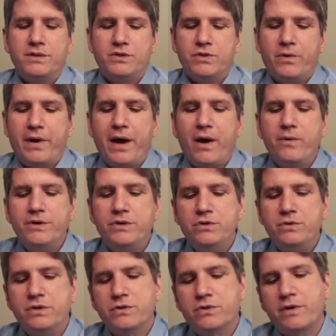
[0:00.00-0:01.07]
So how would you
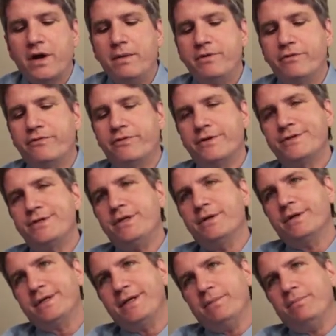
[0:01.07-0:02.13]
describe your first year at
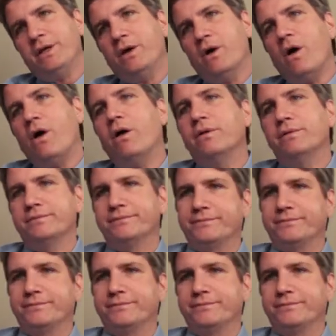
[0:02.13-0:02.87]
Gibney Hall?